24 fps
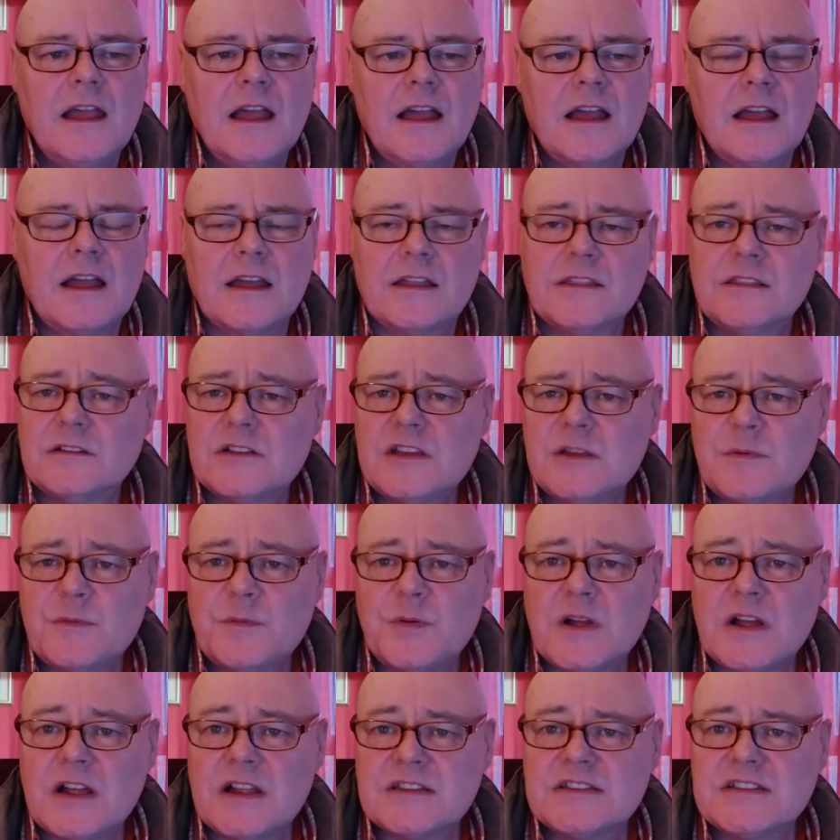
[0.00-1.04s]
The Labour
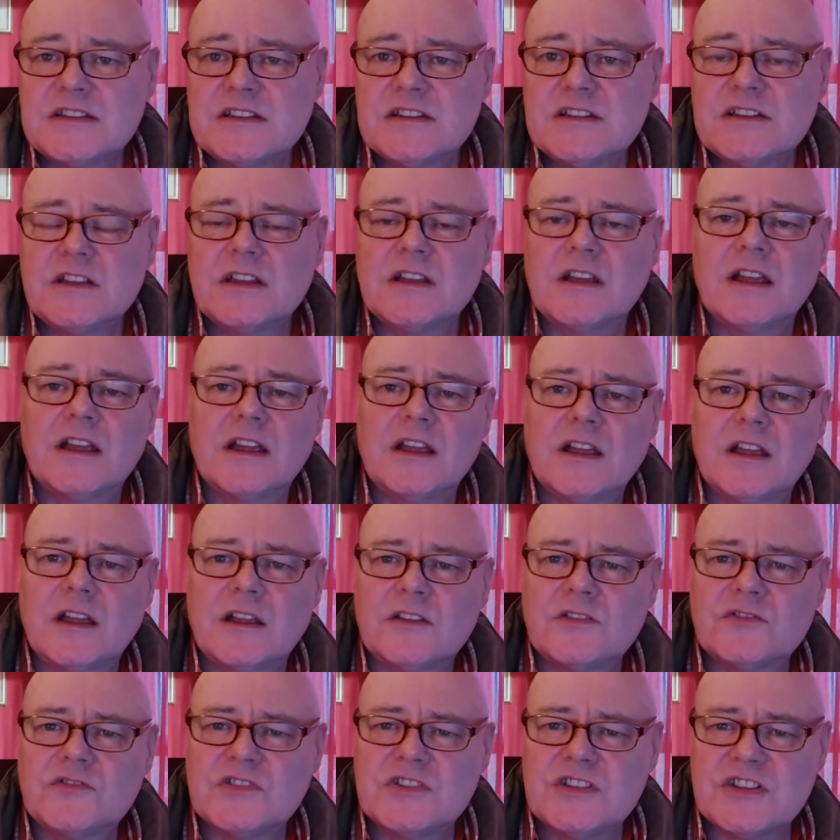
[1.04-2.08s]
Party,
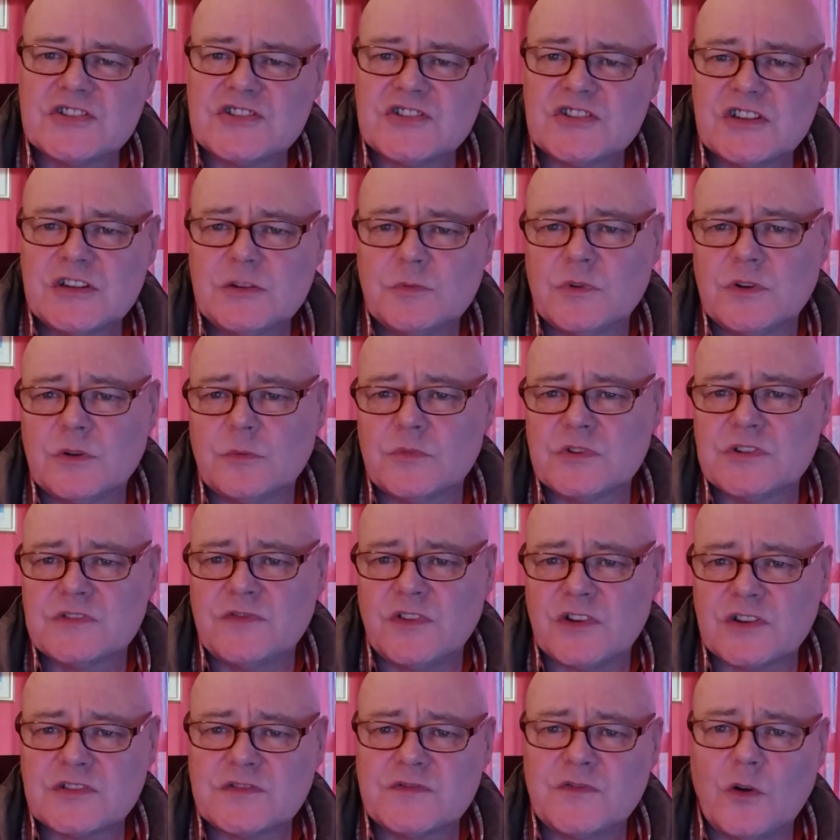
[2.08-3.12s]
traditionally when it was
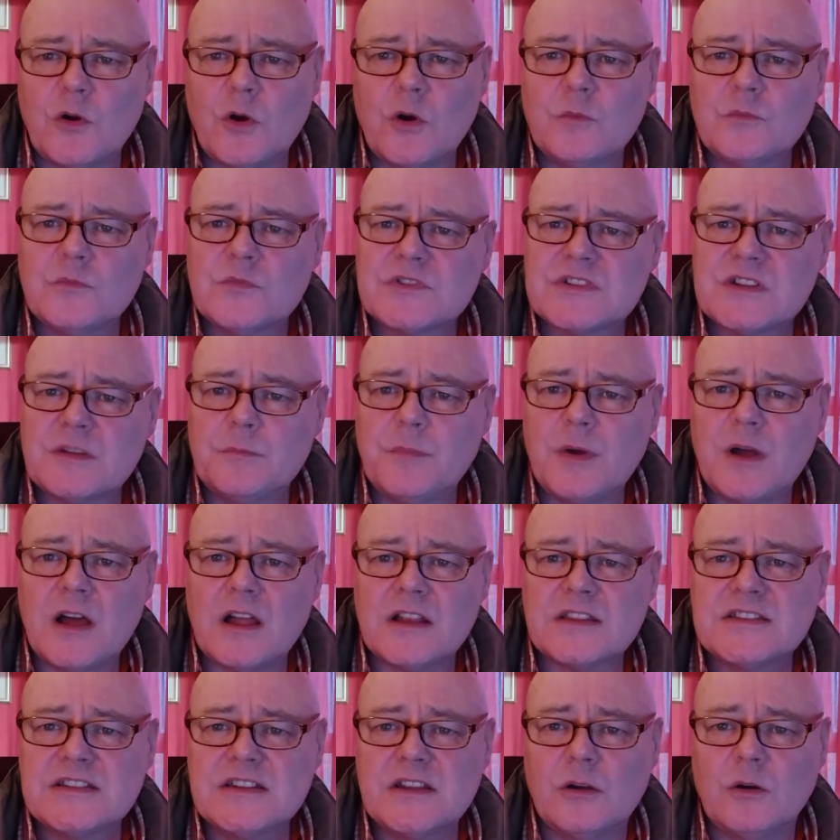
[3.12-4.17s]
first formed, was a
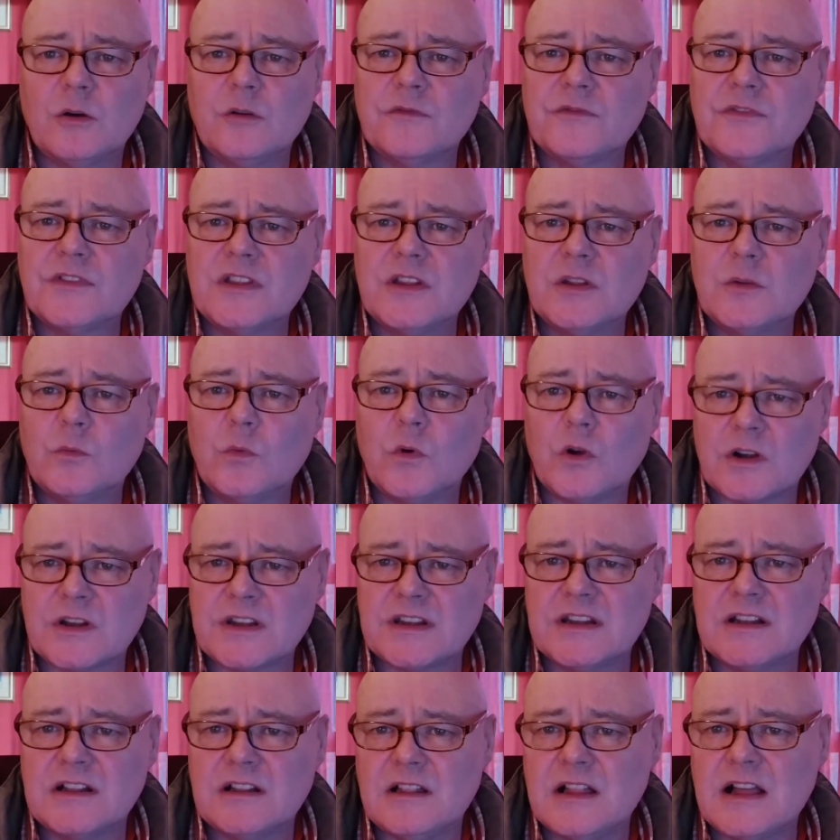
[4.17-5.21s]
party of the
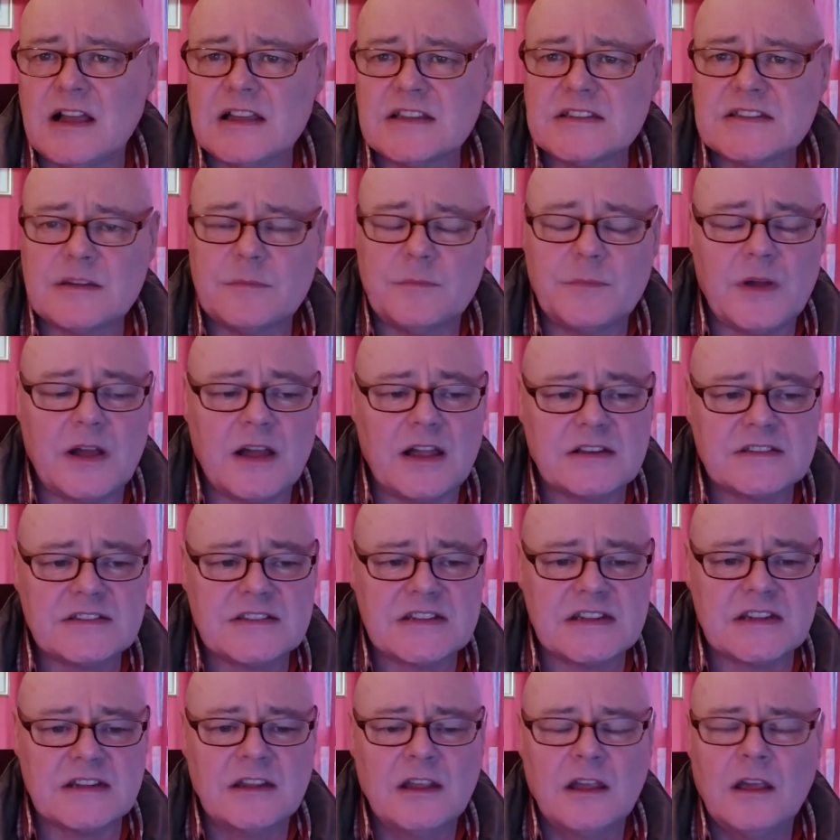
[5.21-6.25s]
working class, a
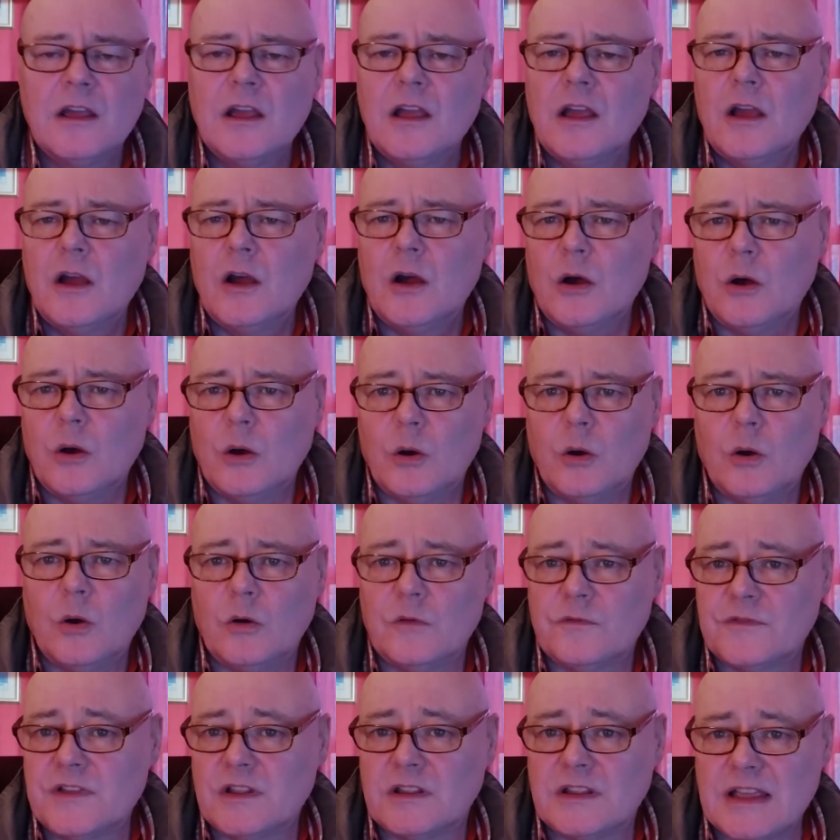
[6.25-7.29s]
party
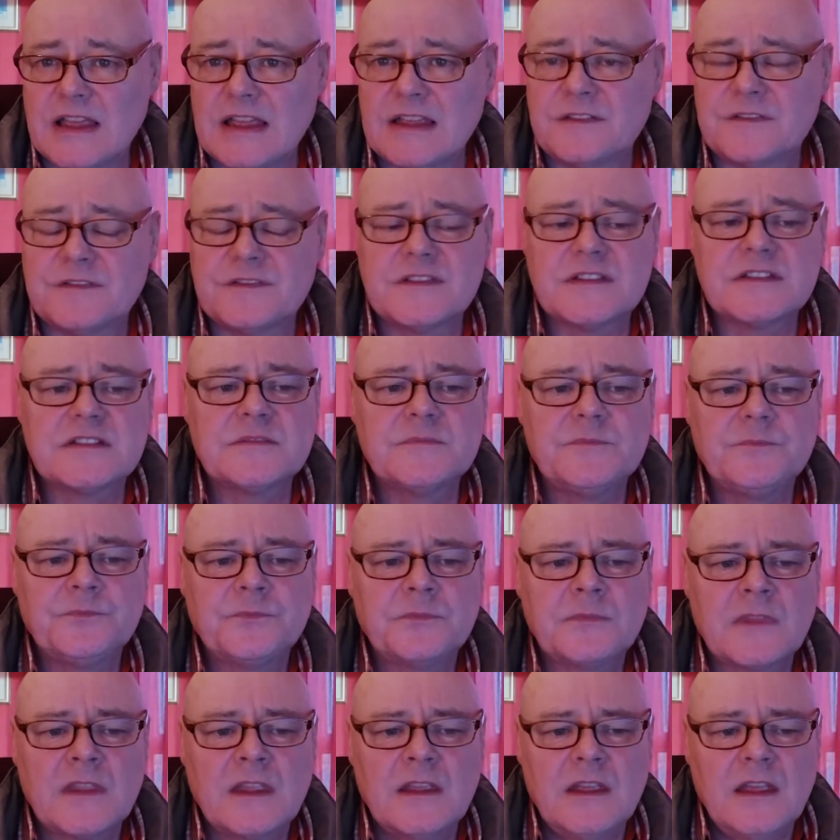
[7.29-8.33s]
of the left.
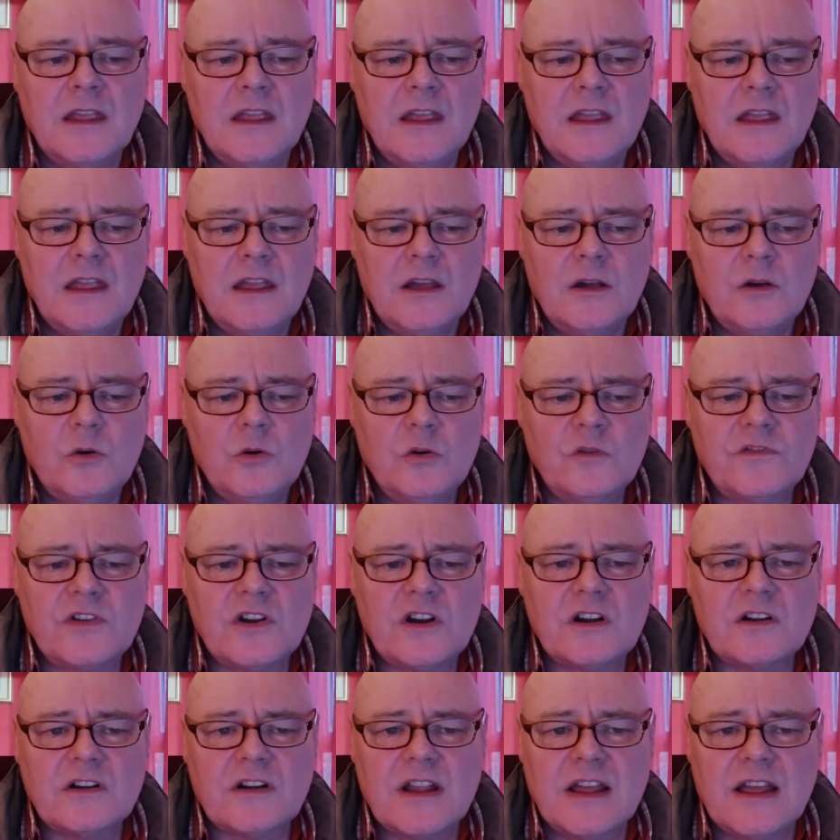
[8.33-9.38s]

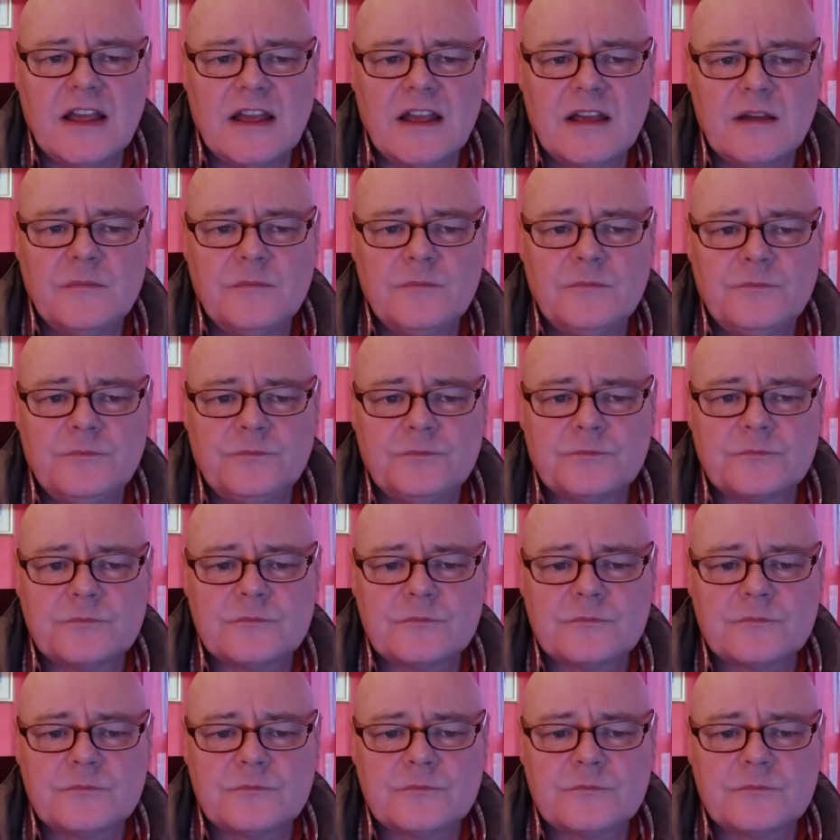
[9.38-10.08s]
Over